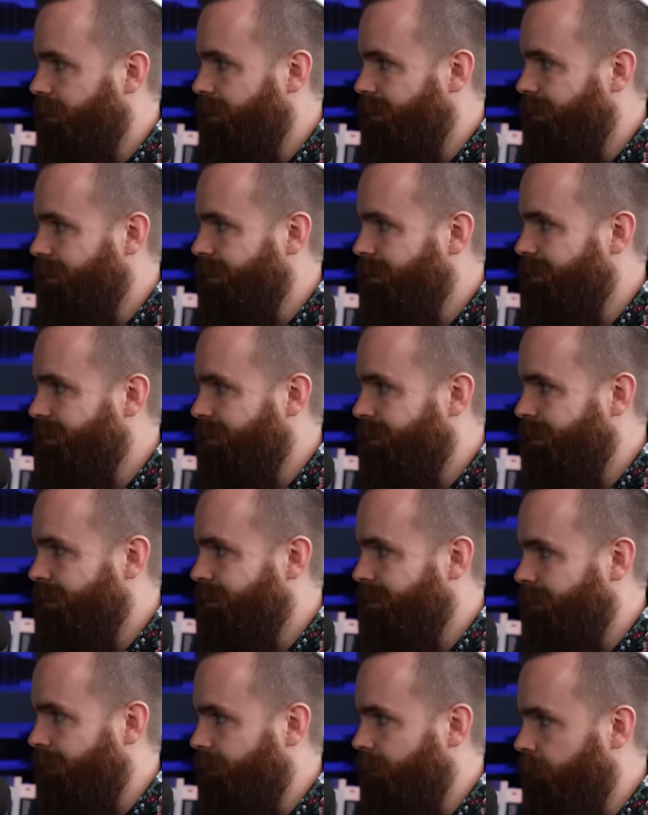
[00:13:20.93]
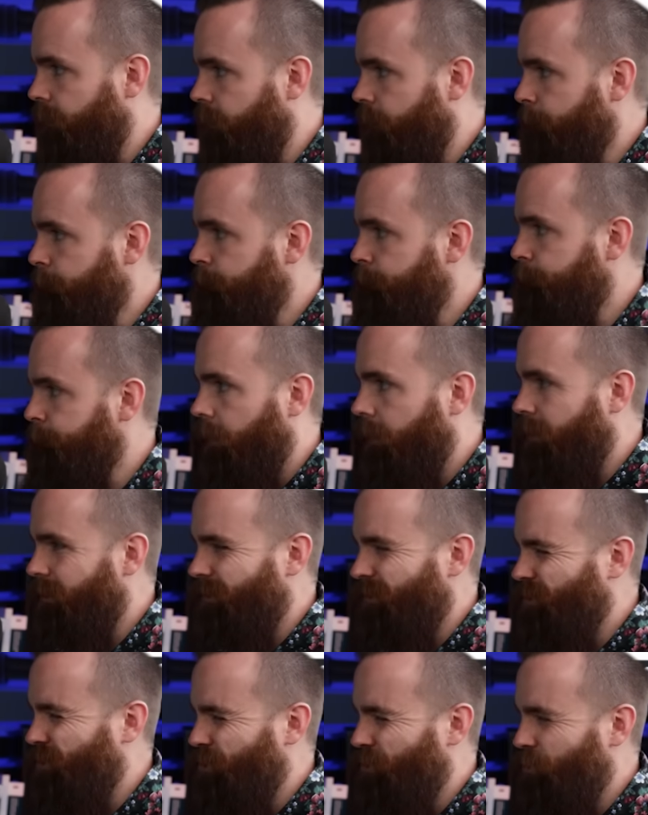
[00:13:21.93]
linkedin.com.
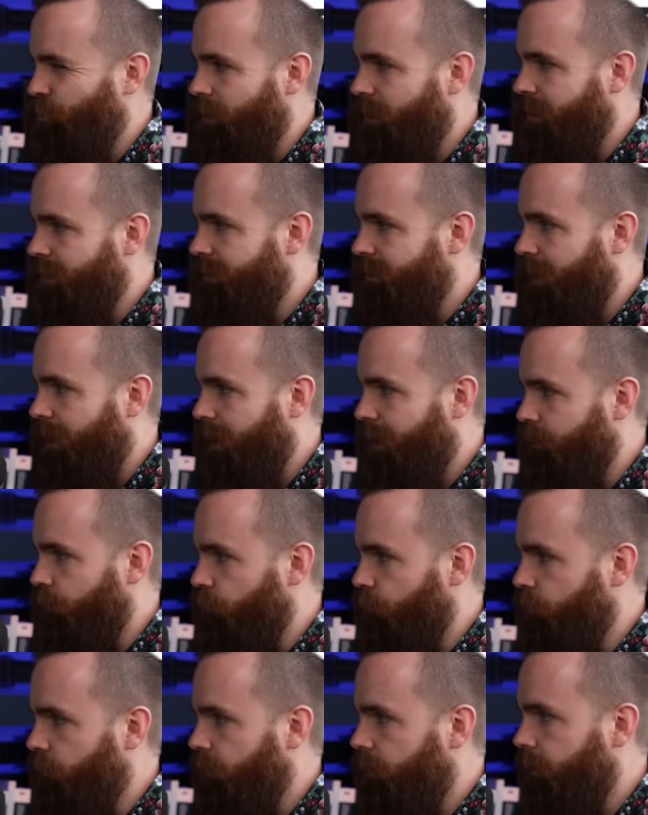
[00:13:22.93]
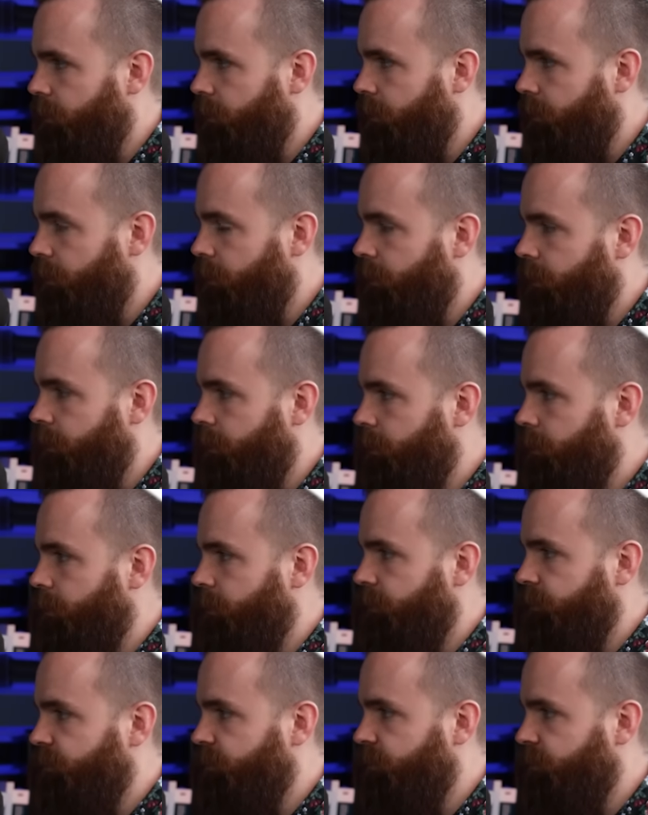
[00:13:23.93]
I'll do in title
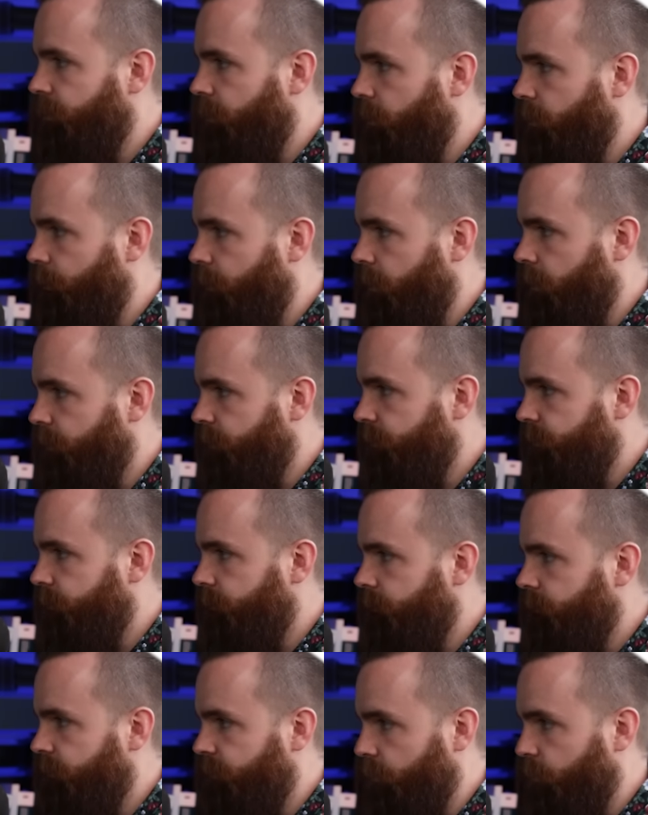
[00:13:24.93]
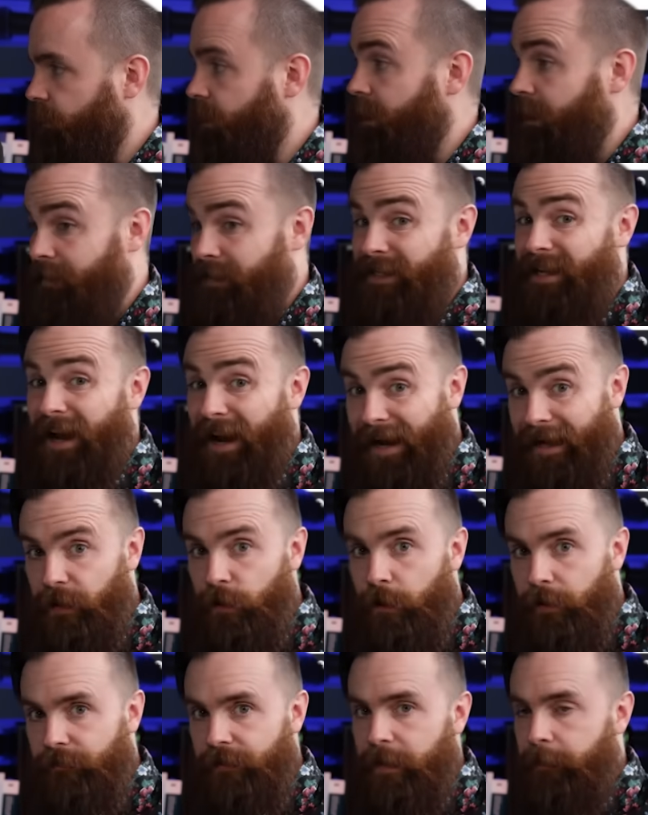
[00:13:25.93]
is Starbucks. So looking in the
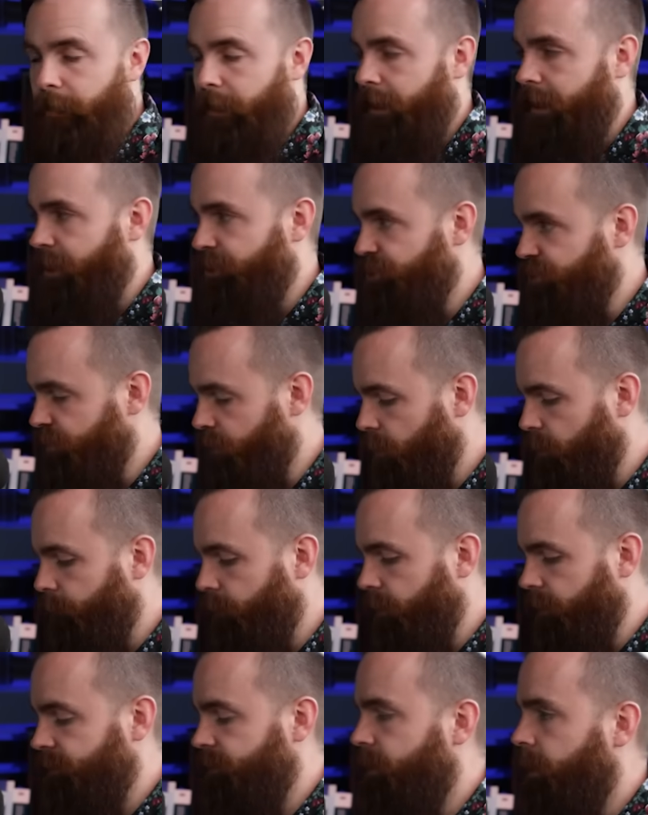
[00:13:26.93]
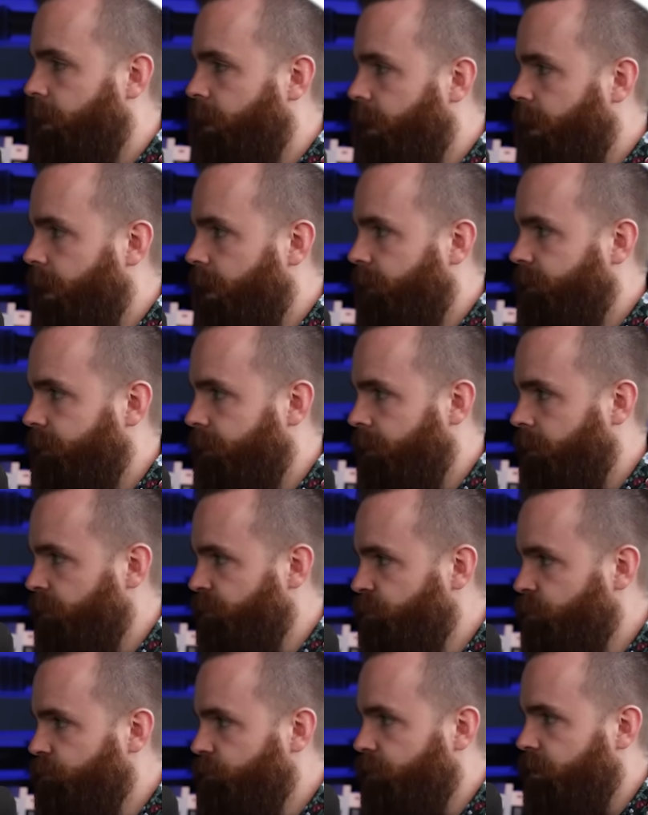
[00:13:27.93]
title of the page, Starbucks. And then
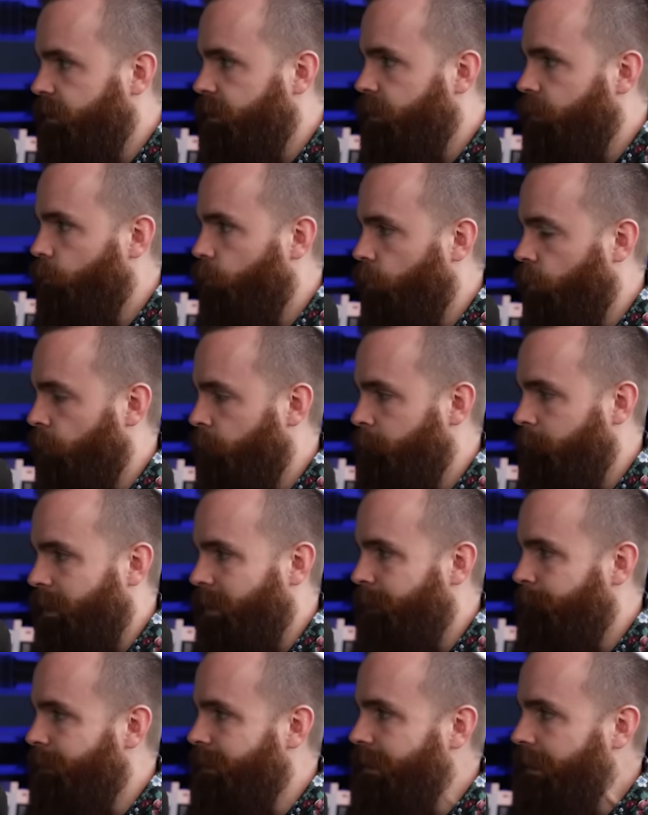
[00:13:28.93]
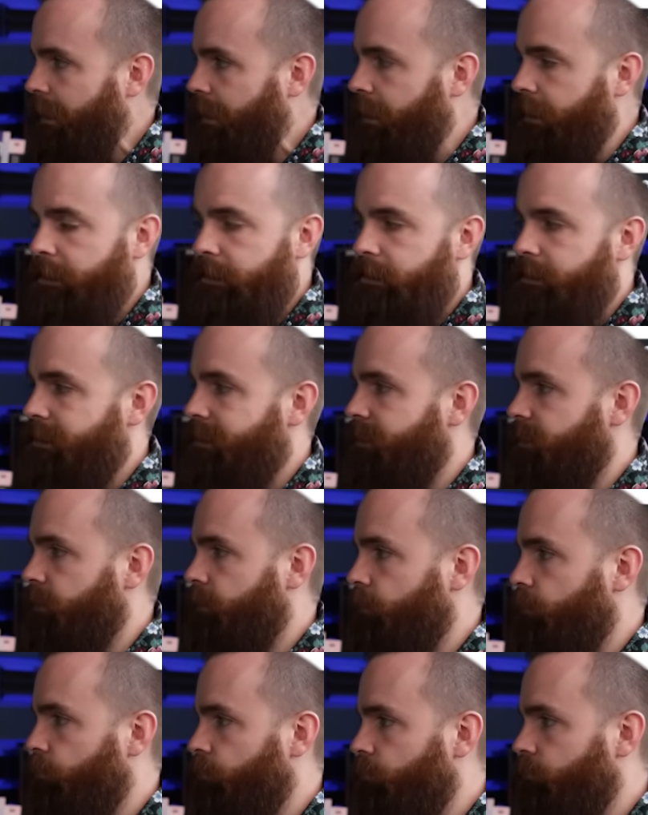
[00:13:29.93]
I'll search for keyword, maybe, I
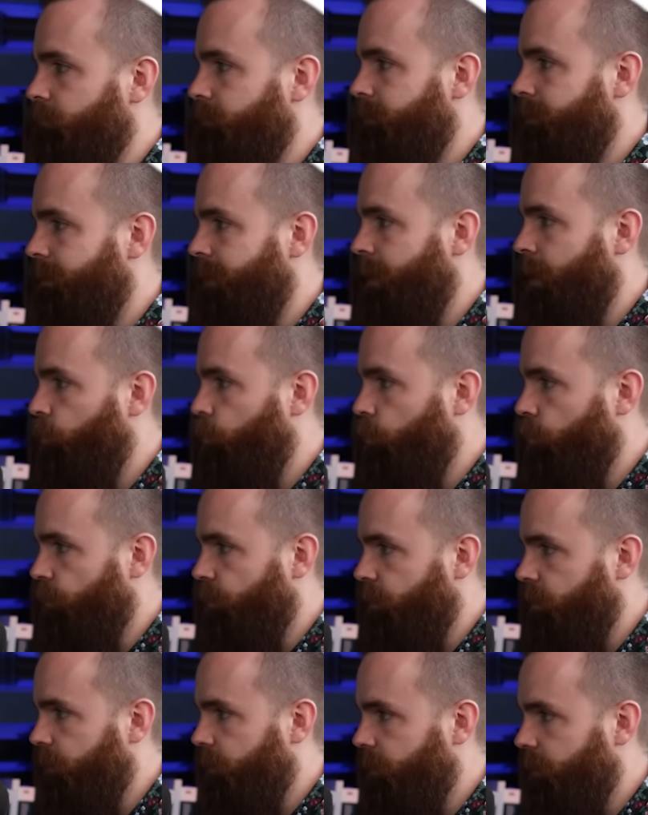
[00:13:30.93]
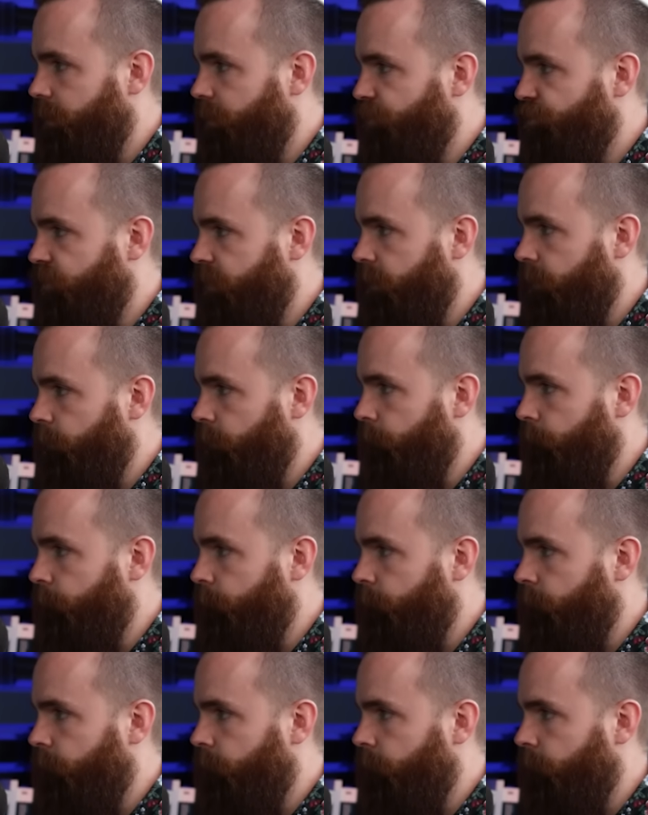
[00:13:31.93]
don't know, network engineer.